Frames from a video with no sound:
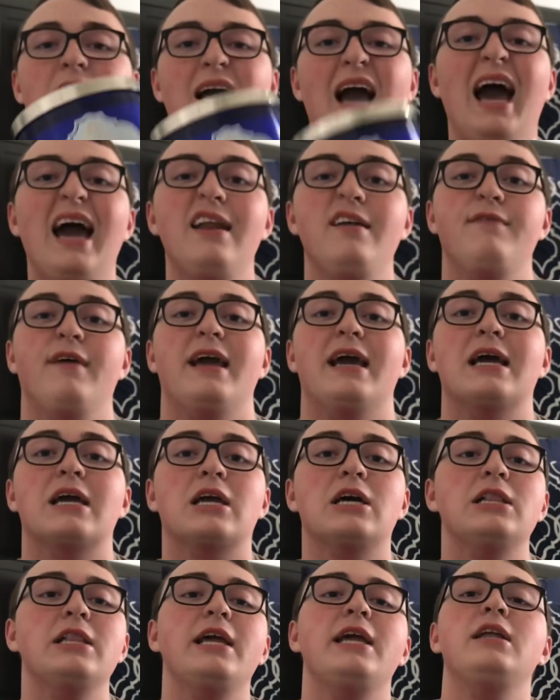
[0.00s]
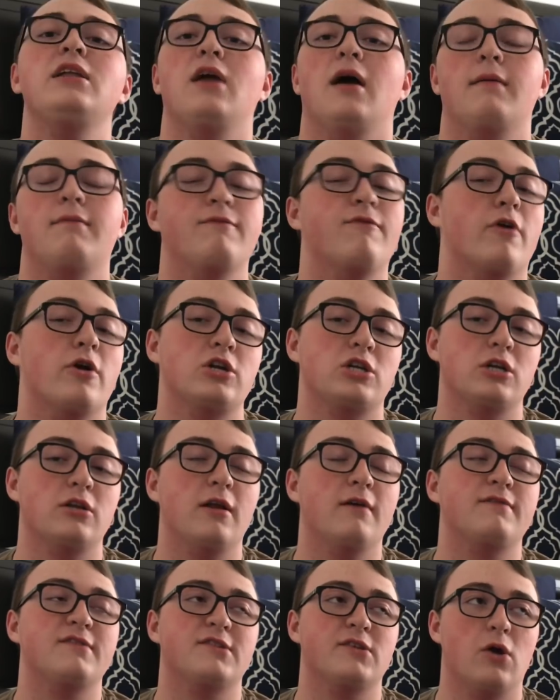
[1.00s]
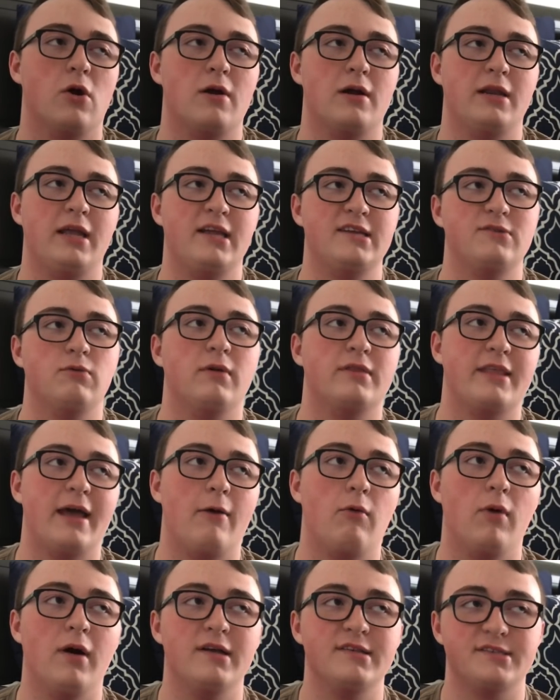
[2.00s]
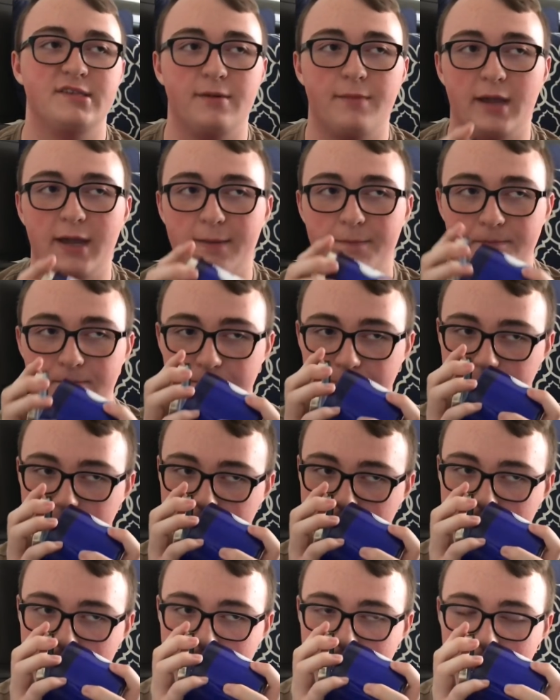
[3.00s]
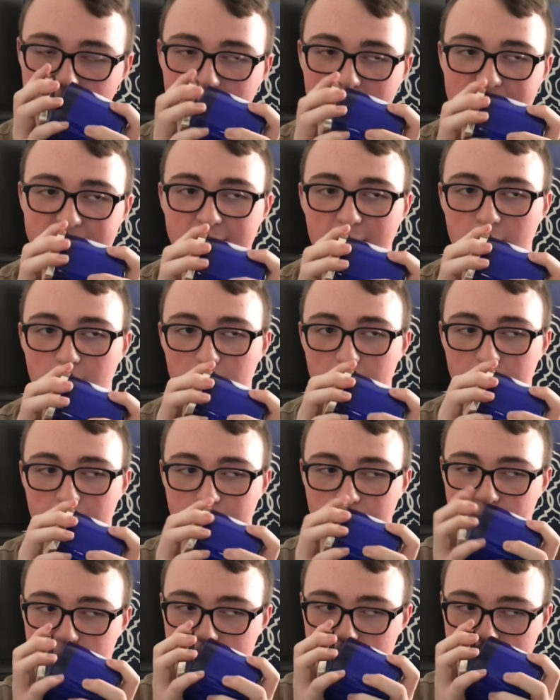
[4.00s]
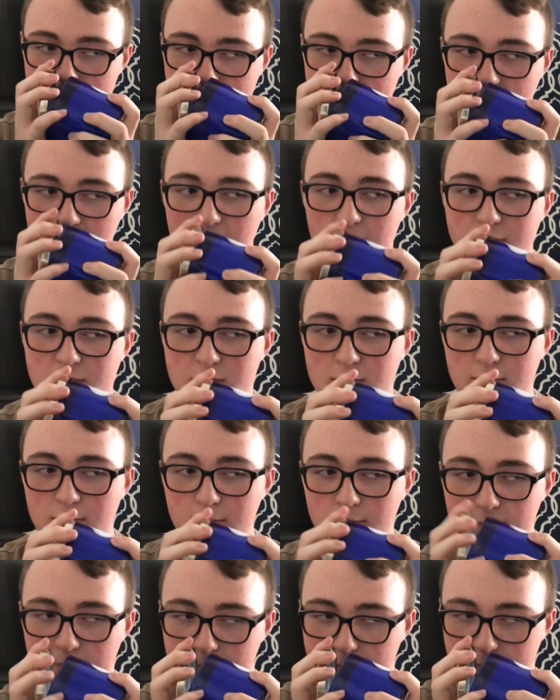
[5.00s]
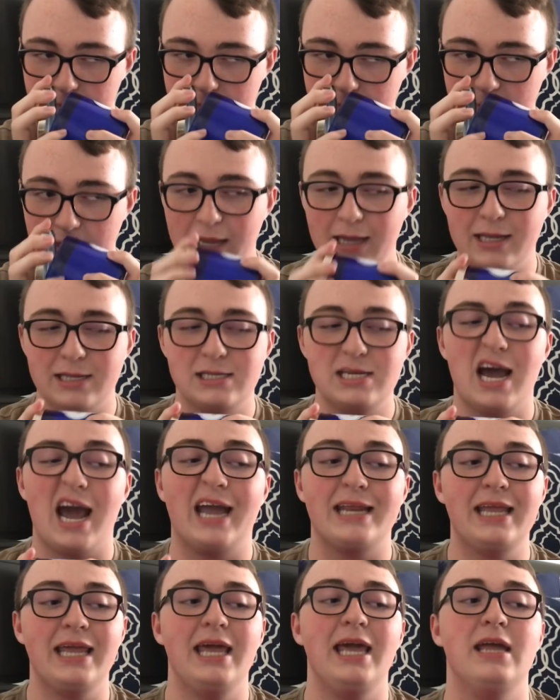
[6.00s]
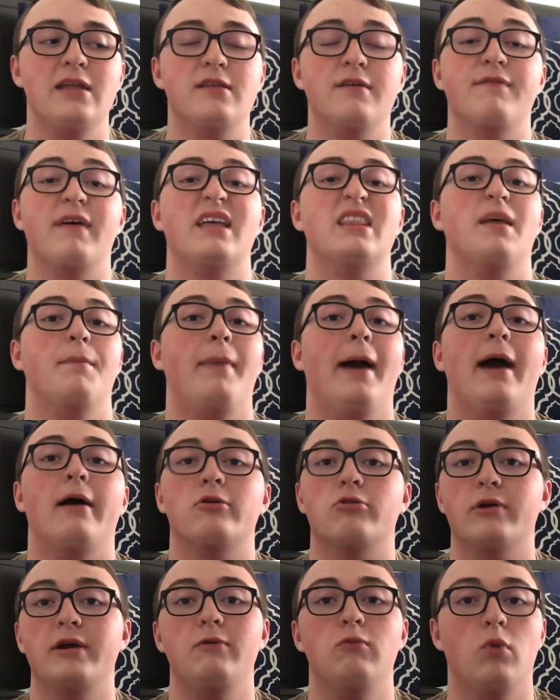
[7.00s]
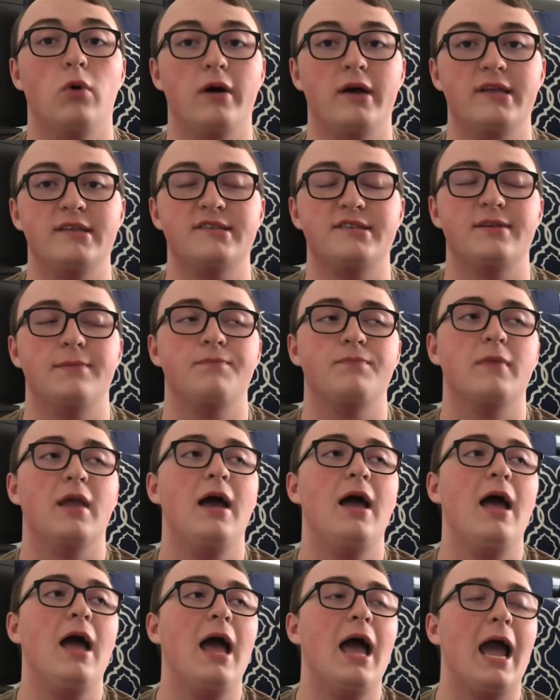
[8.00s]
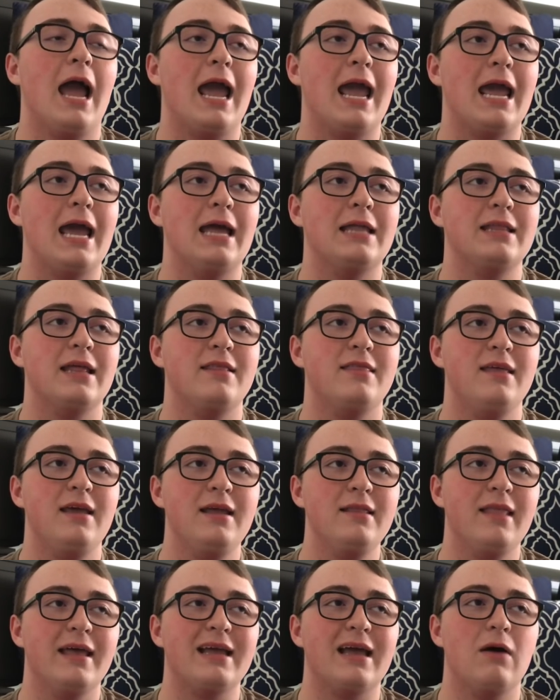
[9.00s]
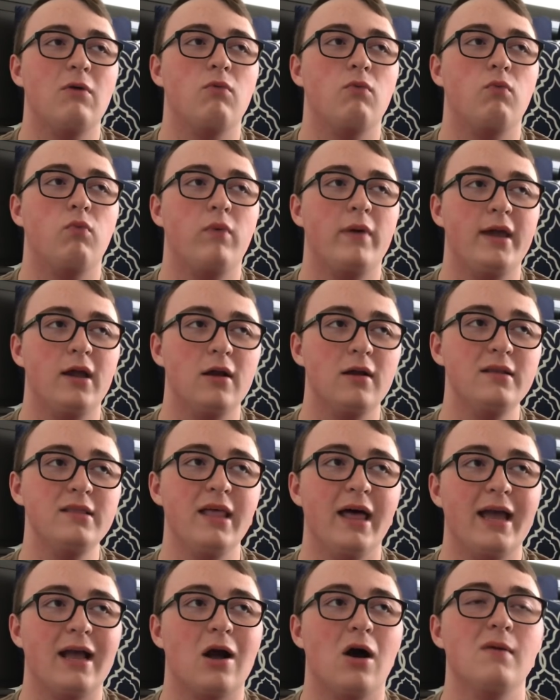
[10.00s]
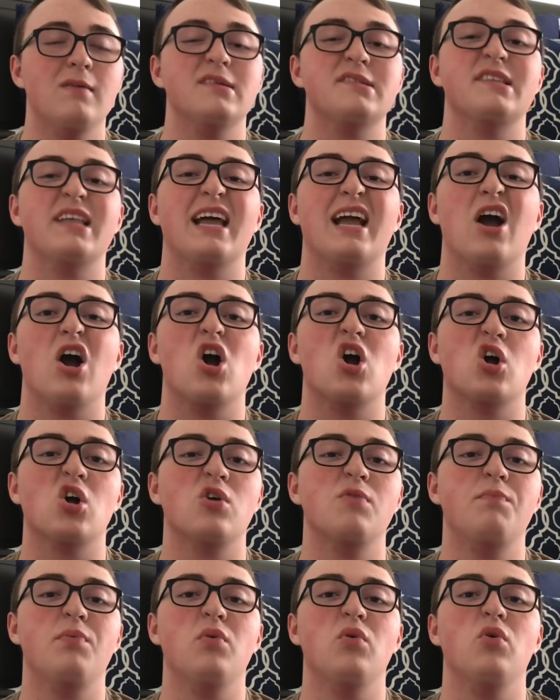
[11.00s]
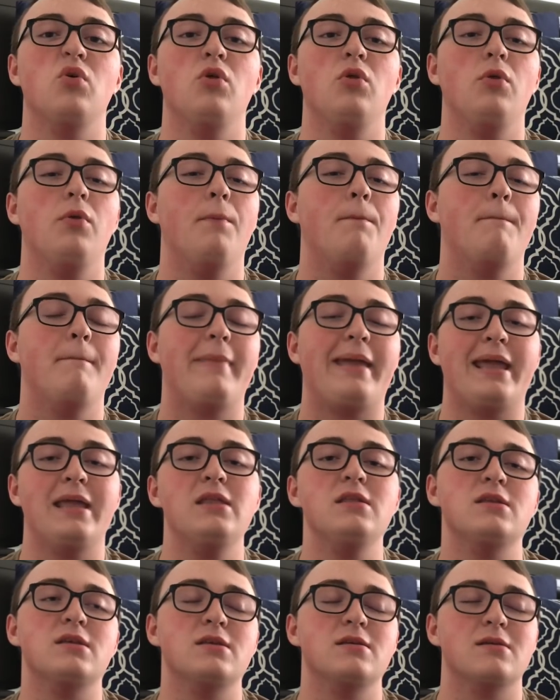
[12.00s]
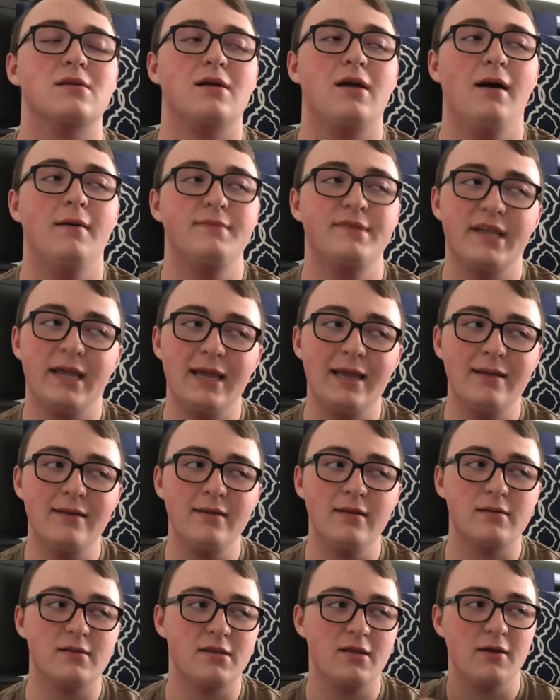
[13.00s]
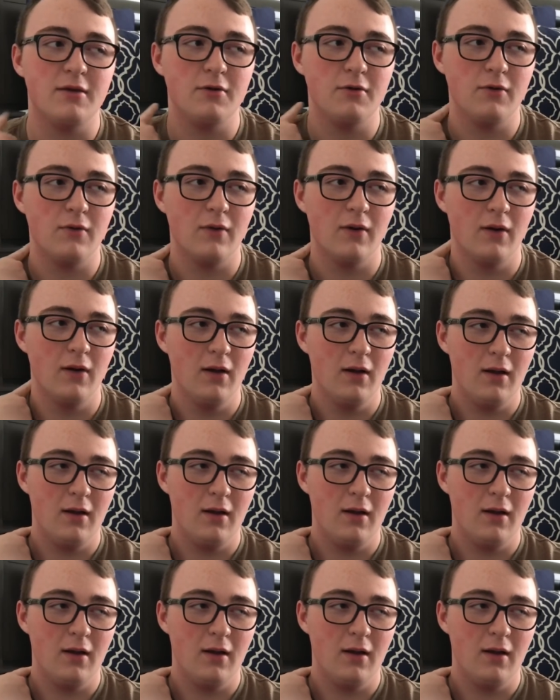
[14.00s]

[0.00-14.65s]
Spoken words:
kind of like a cleaned up version of Star Anise, what that was to me. So, you do get a tiny hint of like the powdery woods. And then like a weird, like almost like herbal mint comes in to